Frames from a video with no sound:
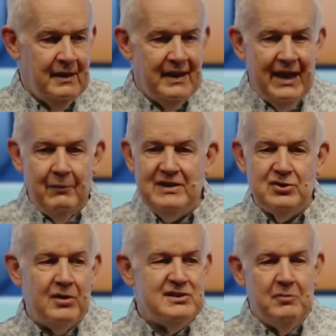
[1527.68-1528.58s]
And we
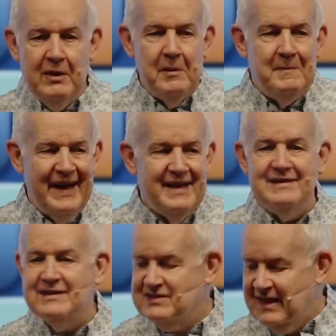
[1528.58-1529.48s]
told you we would pay you
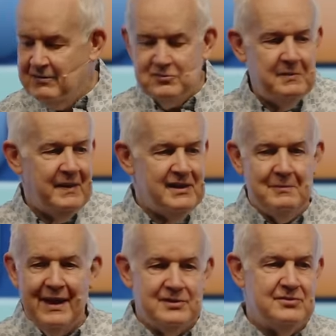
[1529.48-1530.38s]
the same as we pay the
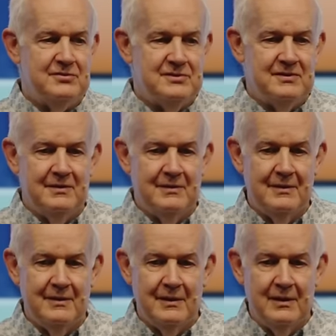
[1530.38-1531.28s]
masters.
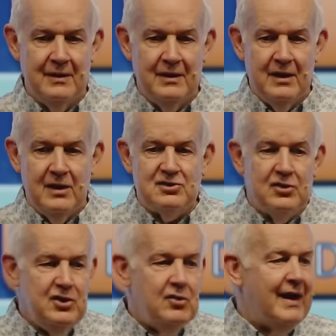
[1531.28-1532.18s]
So
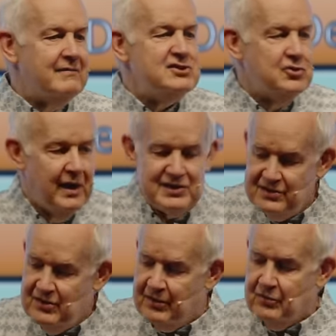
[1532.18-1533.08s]
you have a choice in
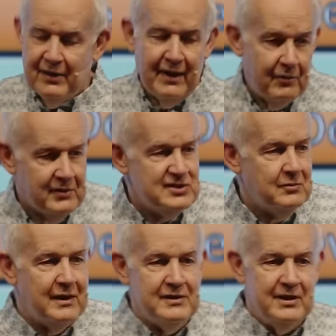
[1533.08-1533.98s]
your career what you
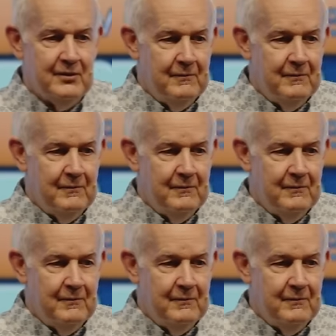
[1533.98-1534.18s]
want to do.